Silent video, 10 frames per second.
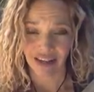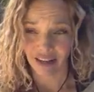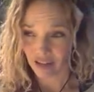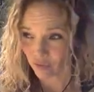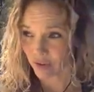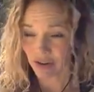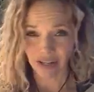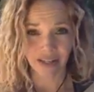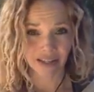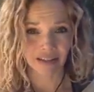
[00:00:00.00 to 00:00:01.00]
as far
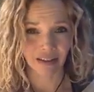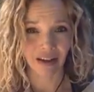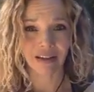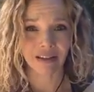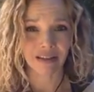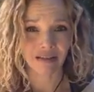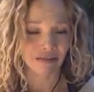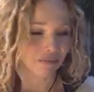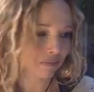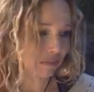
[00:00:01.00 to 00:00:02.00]
as us
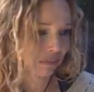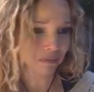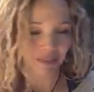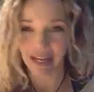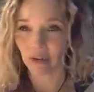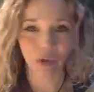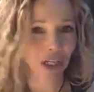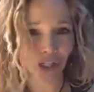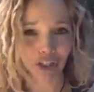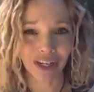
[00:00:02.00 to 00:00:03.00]
down here.